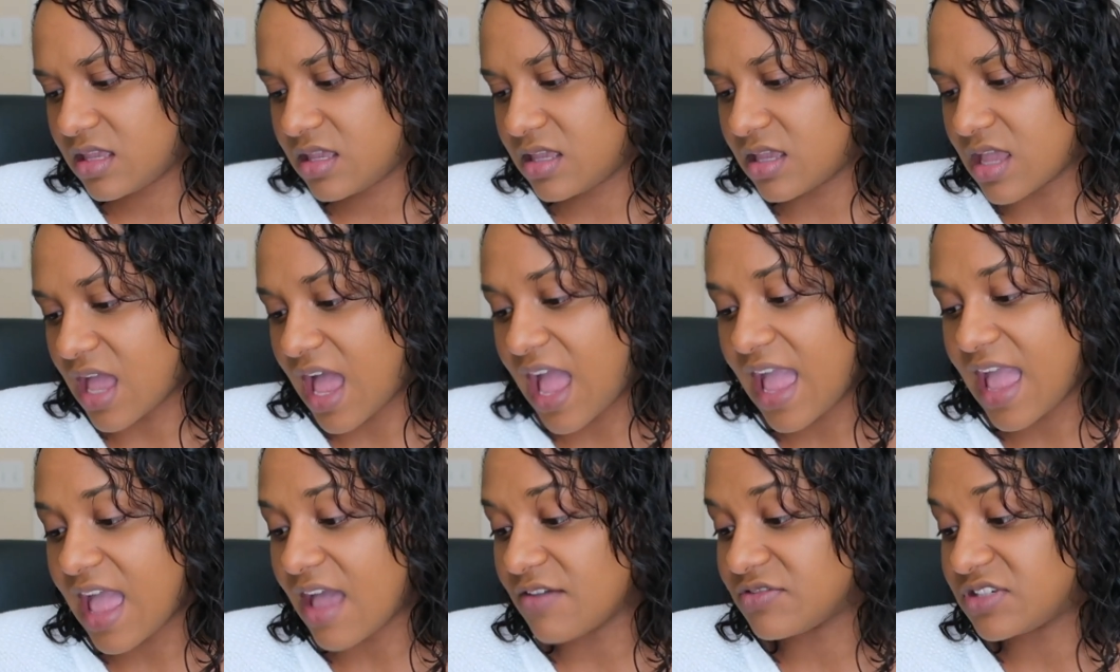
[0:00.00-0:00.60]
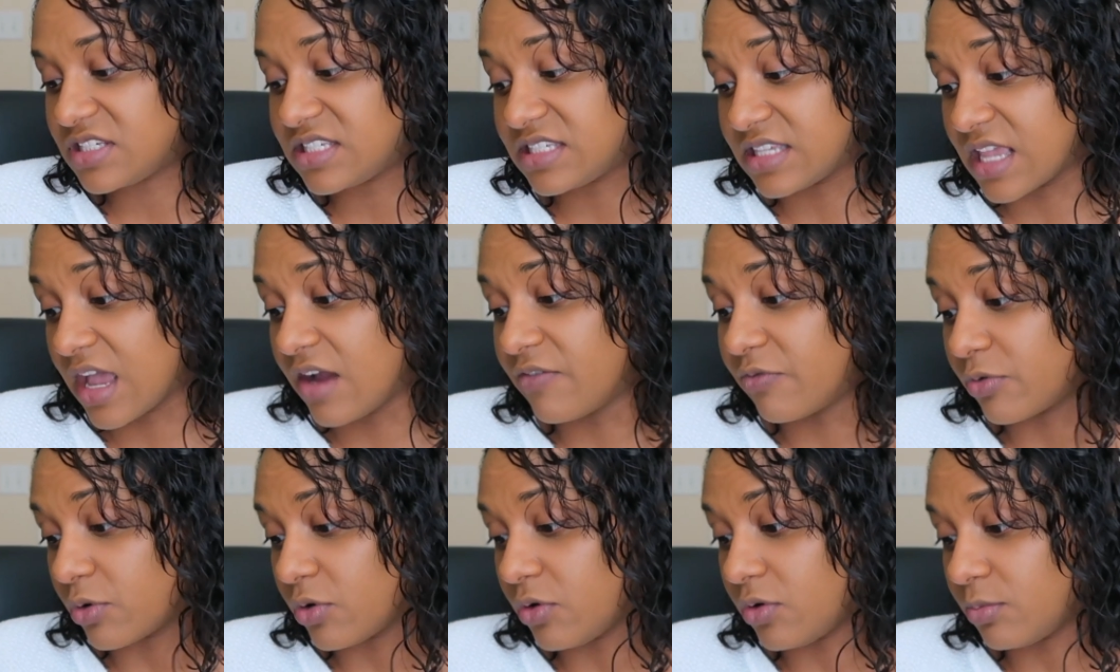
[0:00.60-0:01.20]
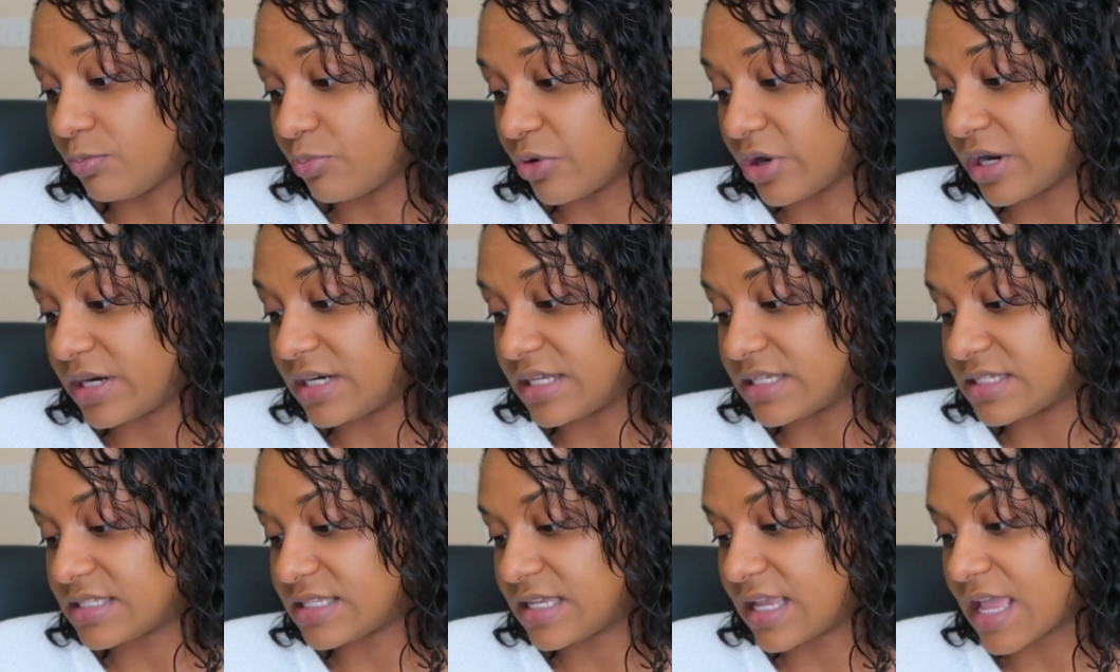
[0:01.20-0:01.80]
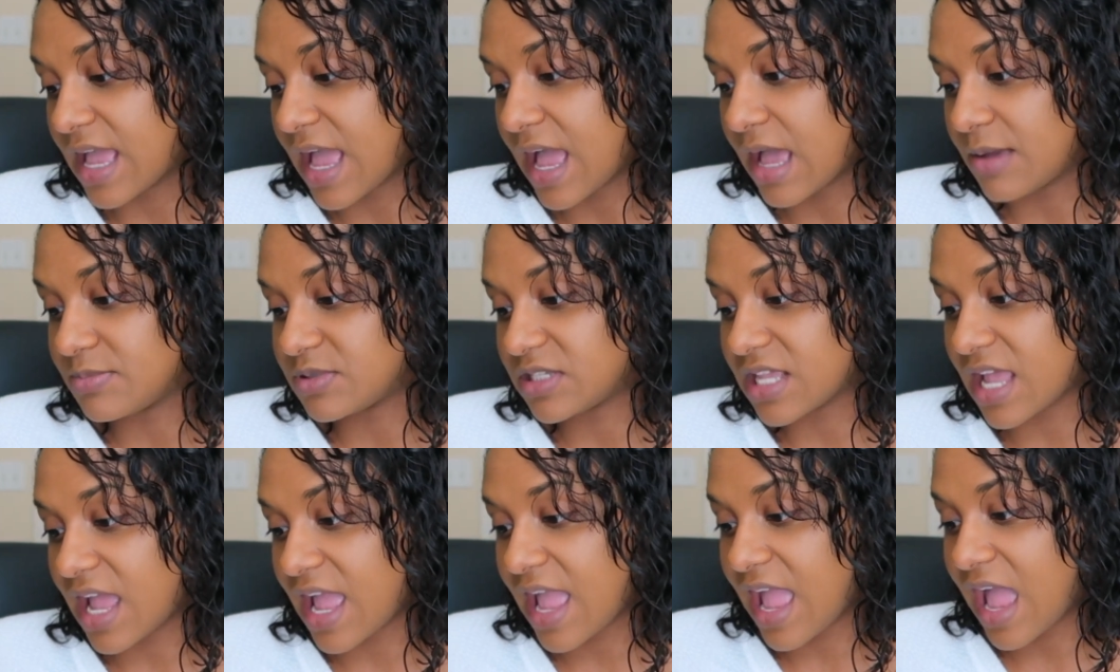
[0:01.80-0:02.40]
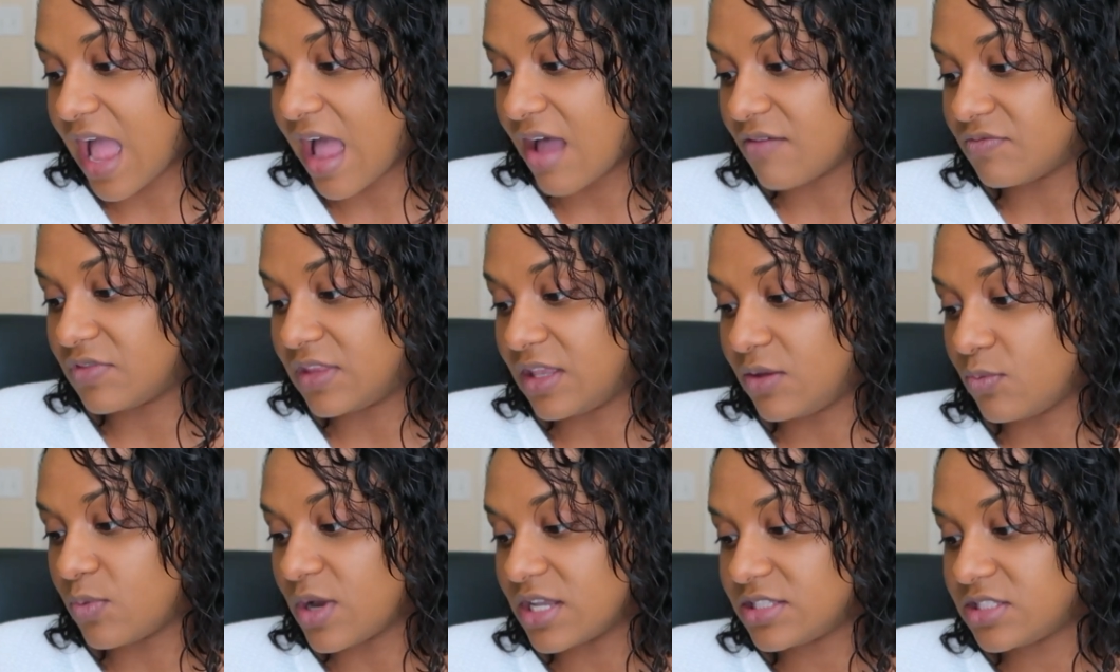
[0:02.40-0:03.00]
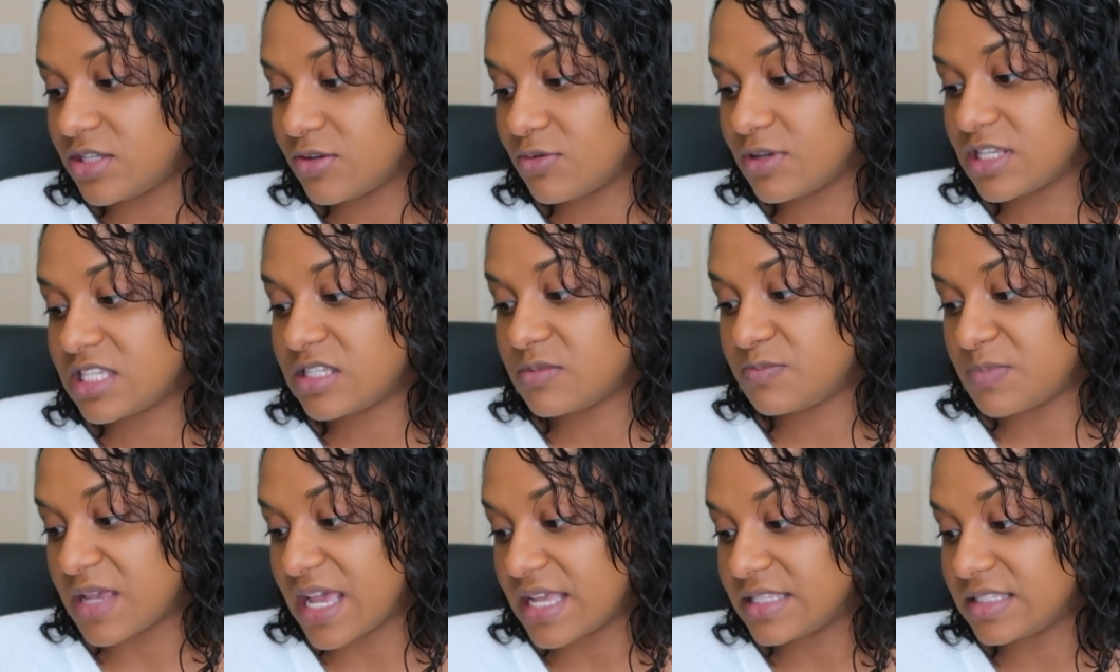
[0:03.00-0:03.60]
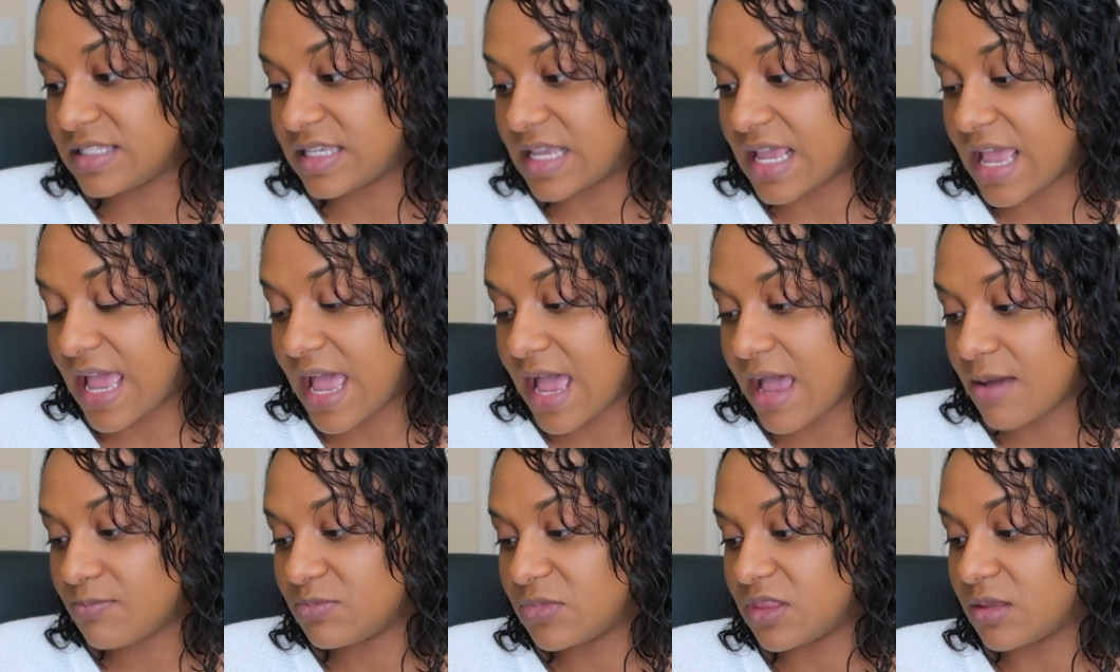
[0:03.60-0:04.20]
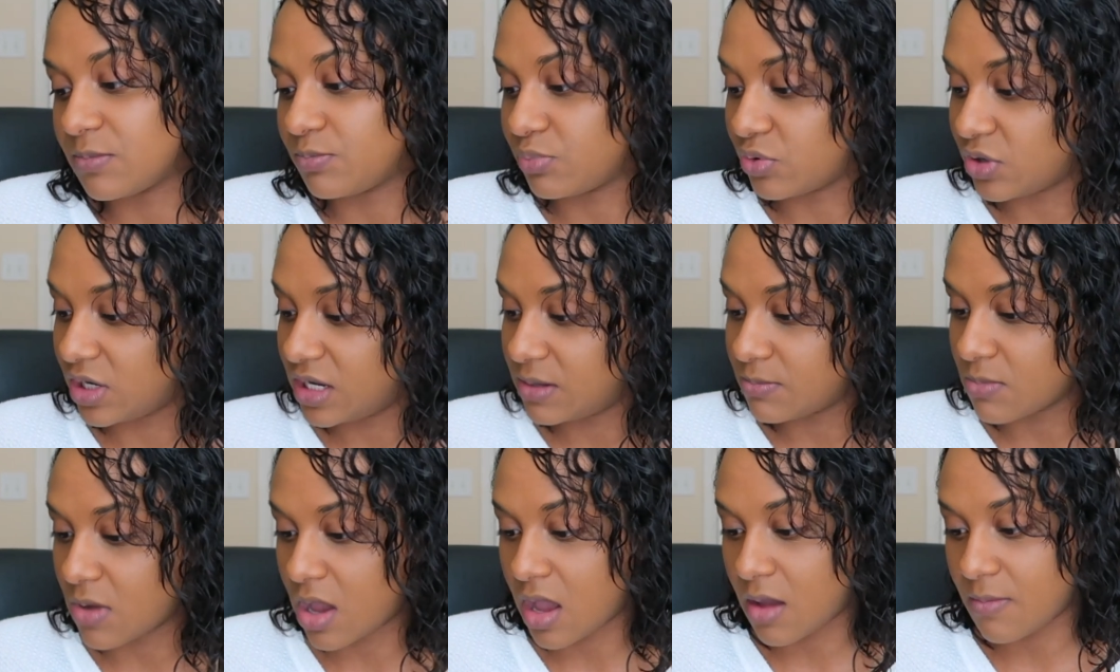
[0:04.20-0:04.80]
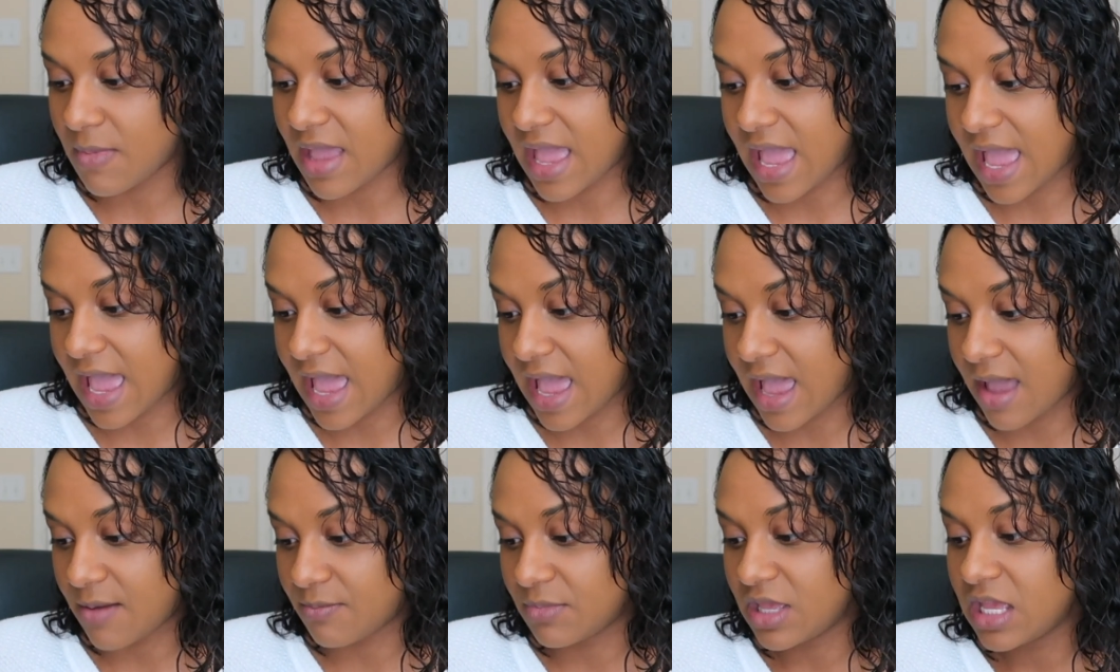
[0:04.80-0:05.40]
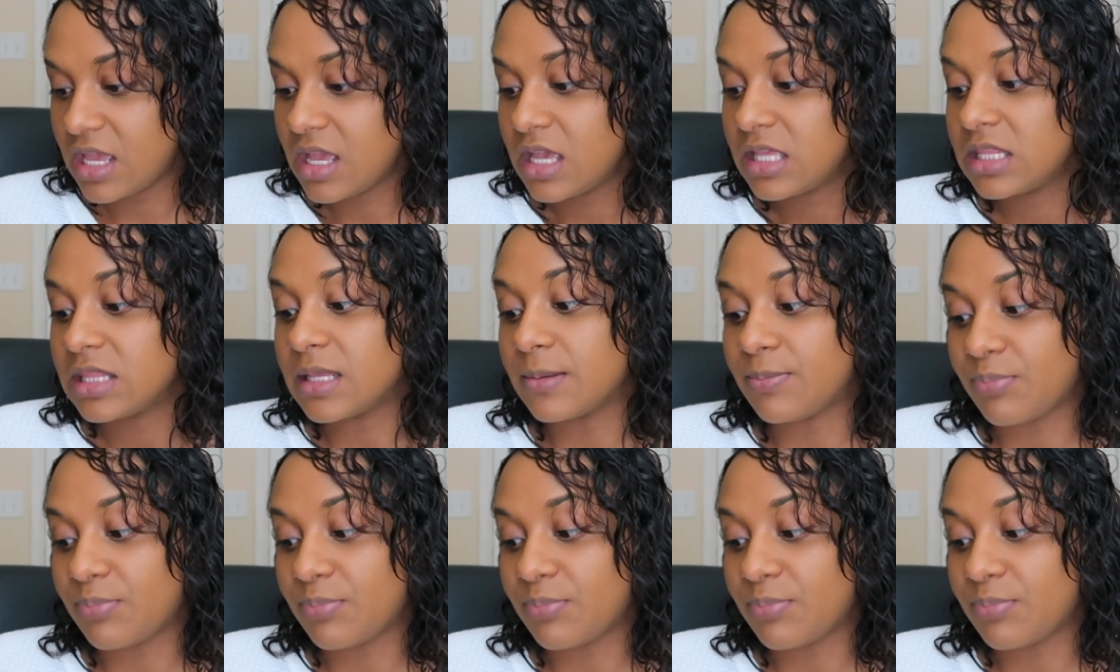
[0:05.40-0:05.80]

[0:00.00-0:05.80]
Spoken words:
I have several pregnancy apps. I have the What to Expect app, the Premom app, the